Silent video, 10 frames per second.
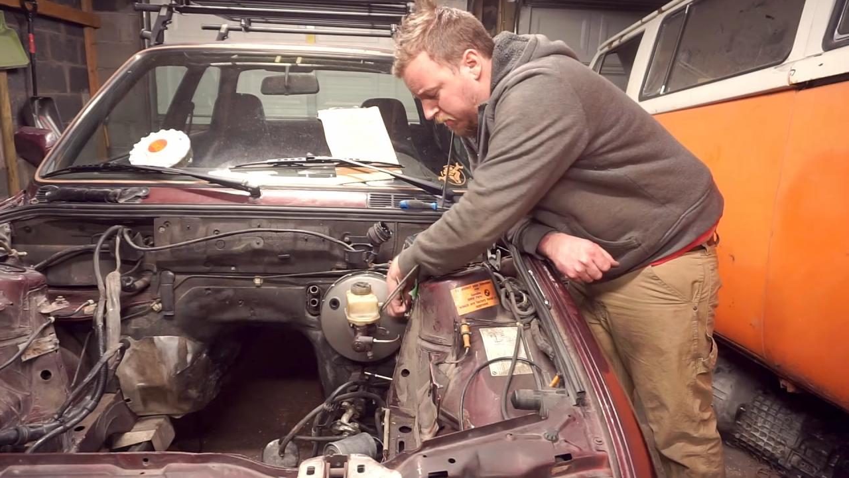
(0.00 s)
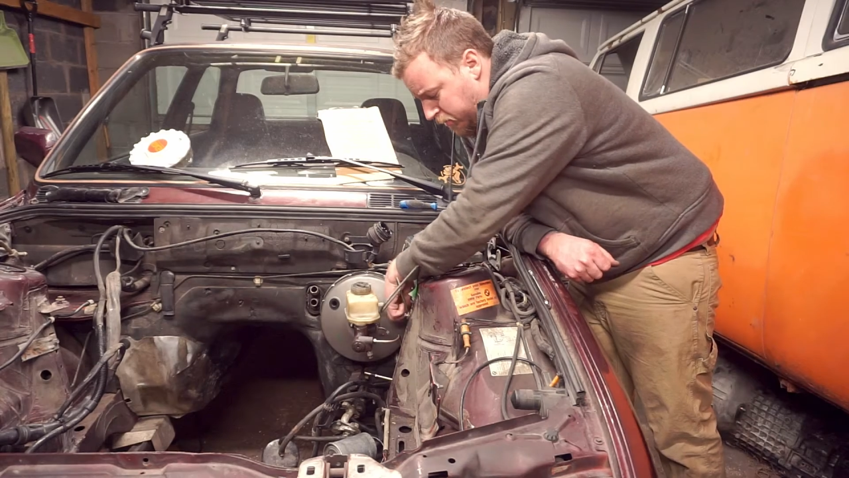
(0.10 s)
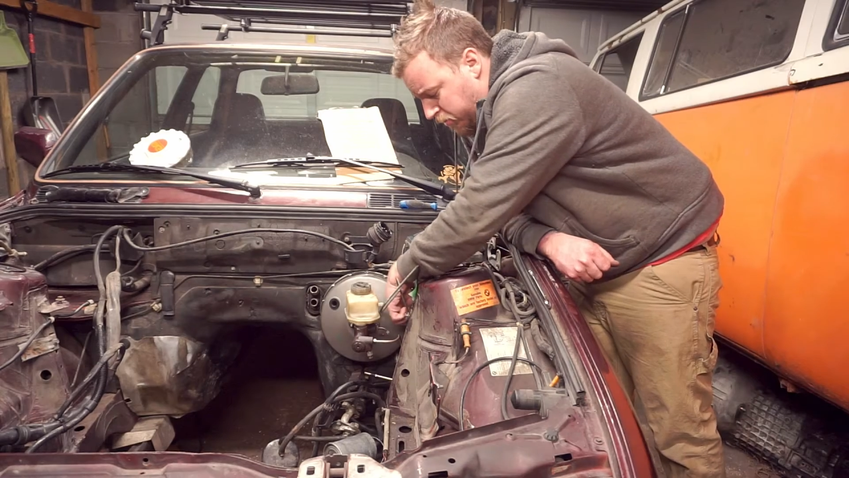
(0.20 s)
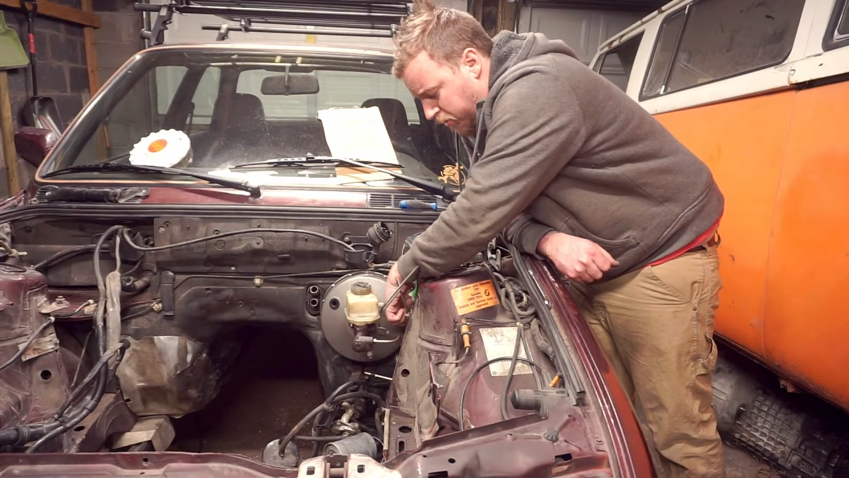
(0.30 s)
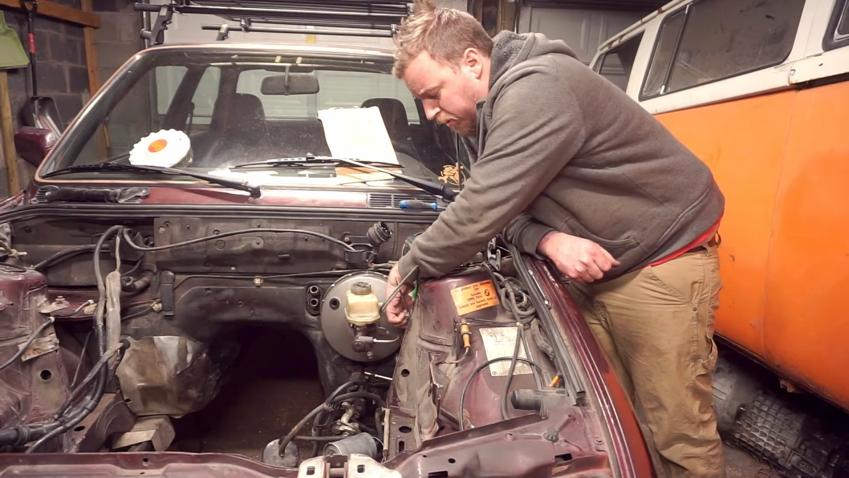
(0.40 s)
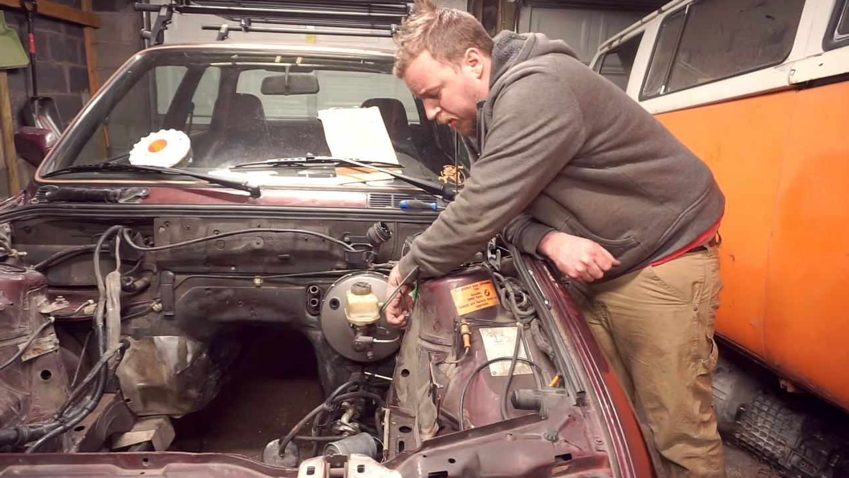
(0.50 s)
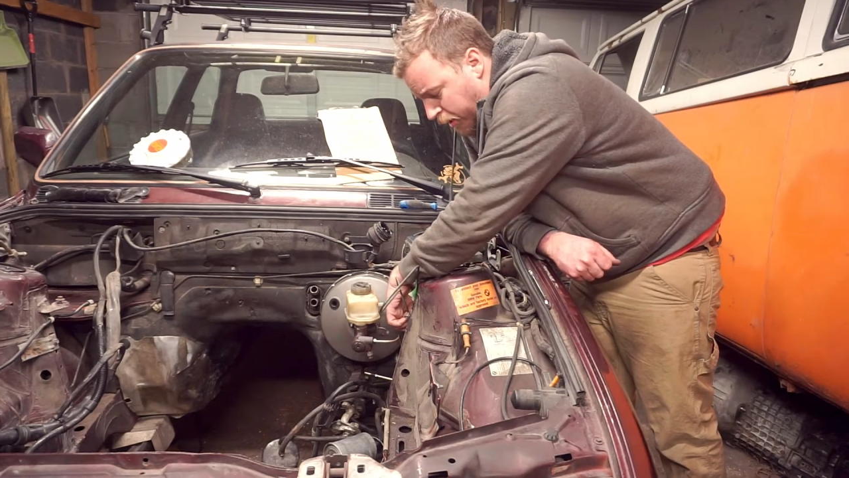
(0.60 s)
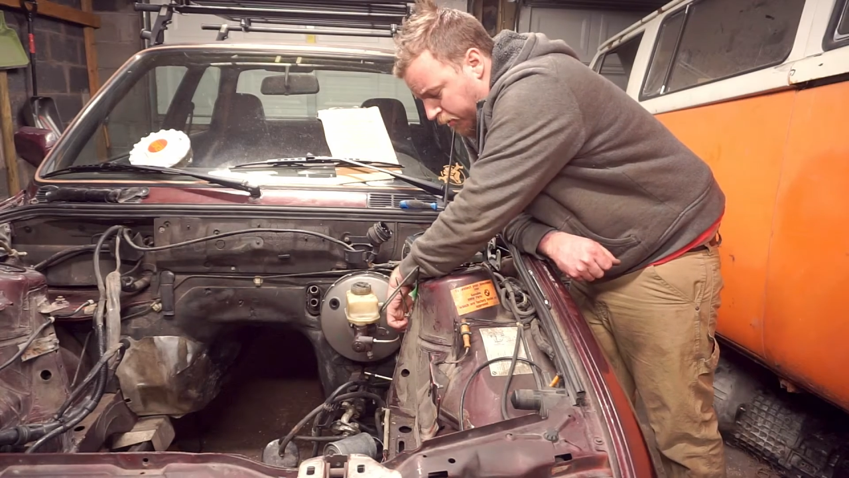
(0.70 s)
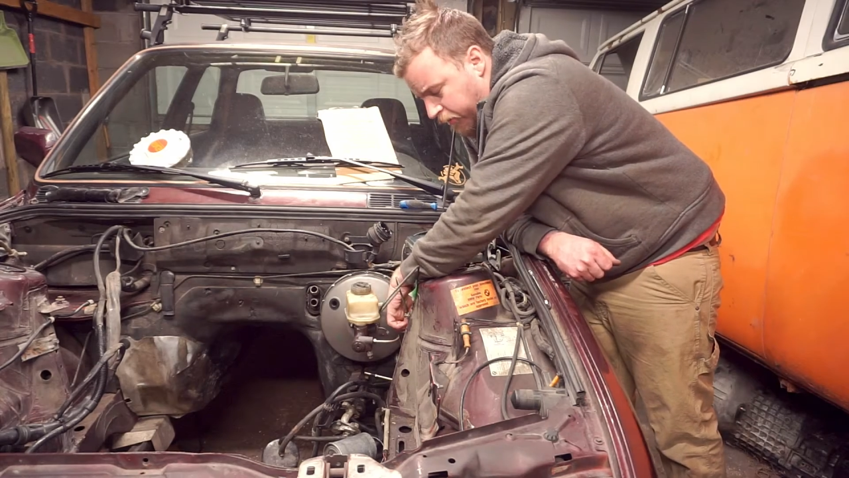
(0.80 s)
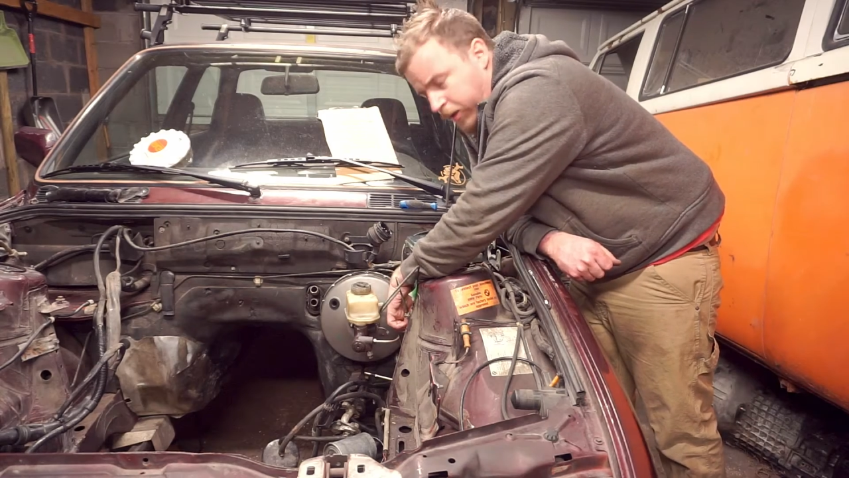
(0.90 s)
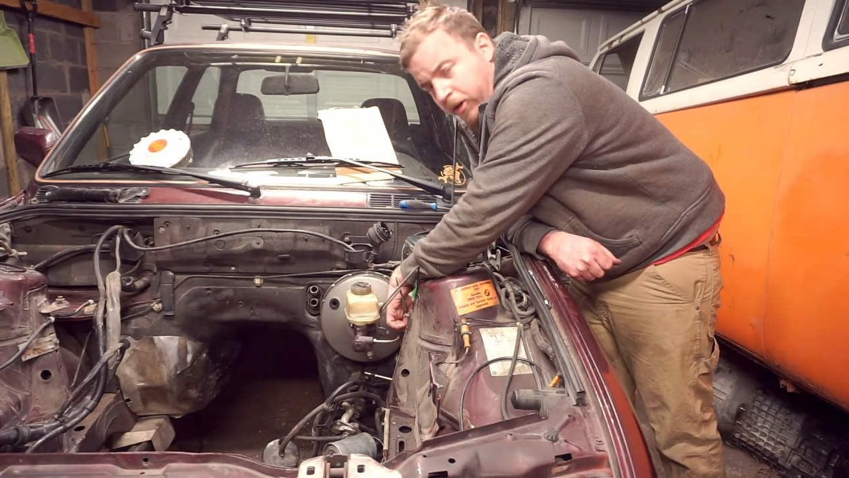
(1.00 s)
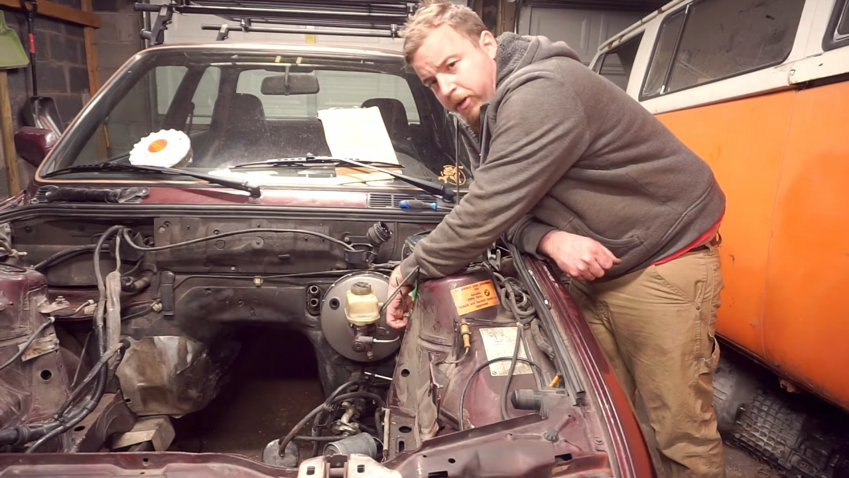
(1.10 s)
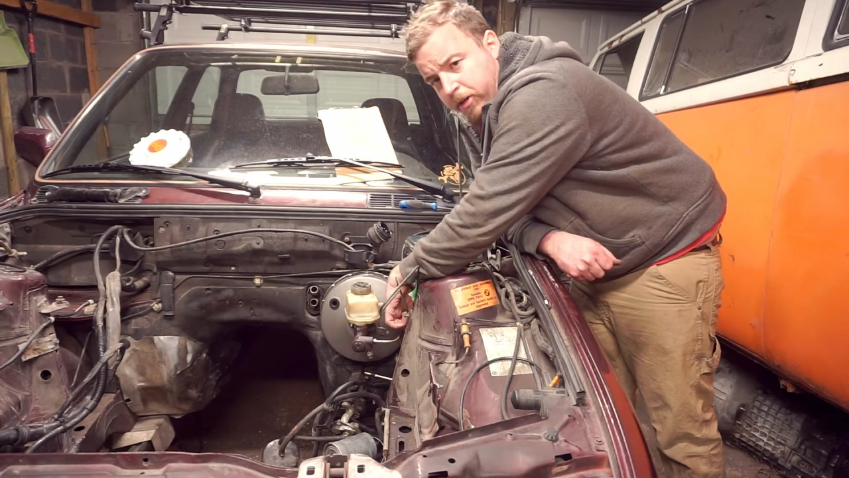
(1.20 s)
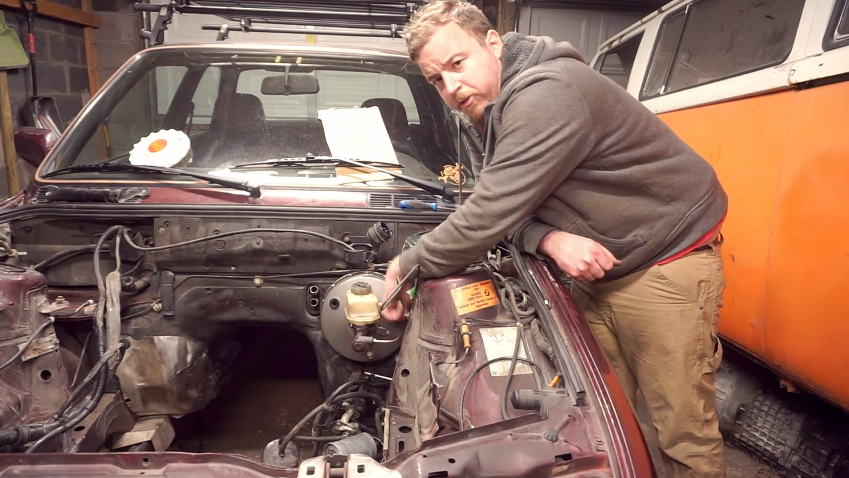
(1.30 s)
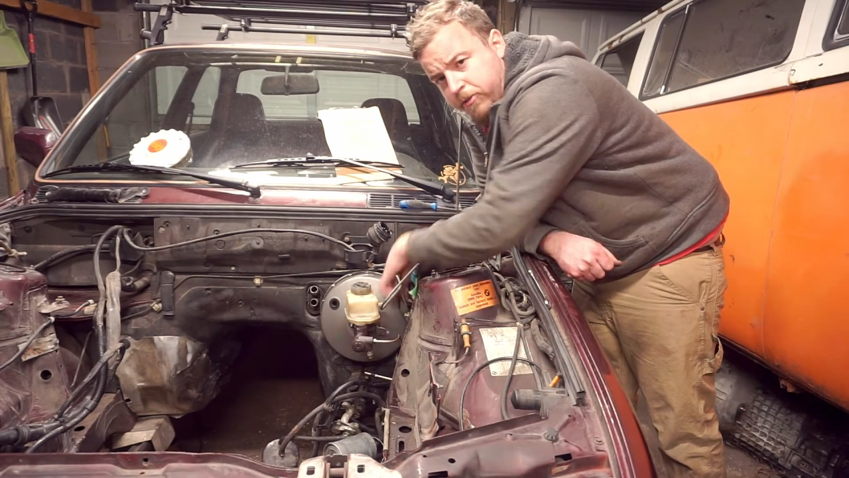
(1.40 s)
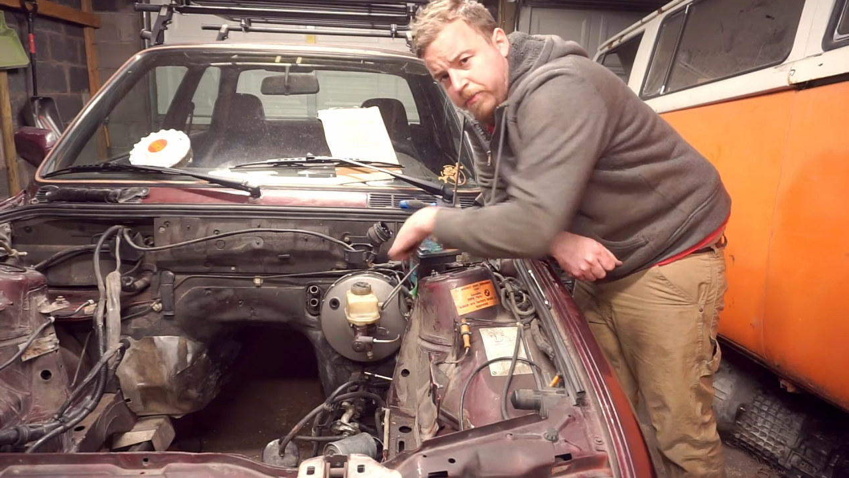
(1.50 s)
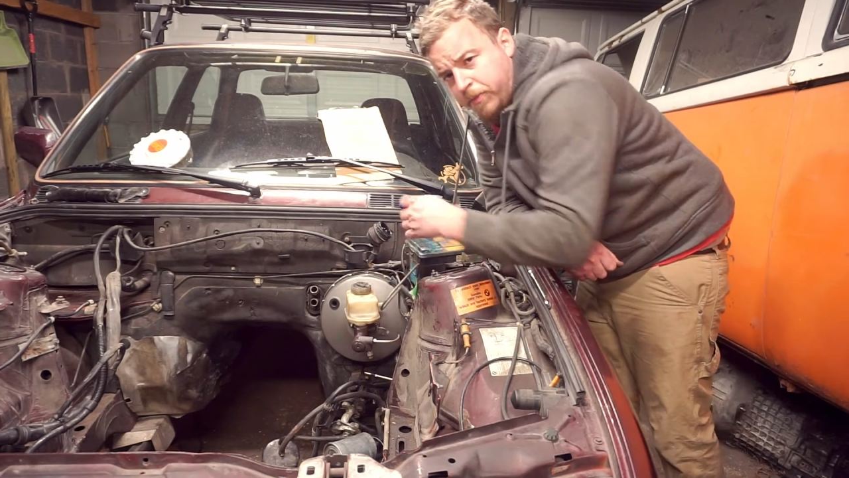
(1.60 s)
strut tower right down here.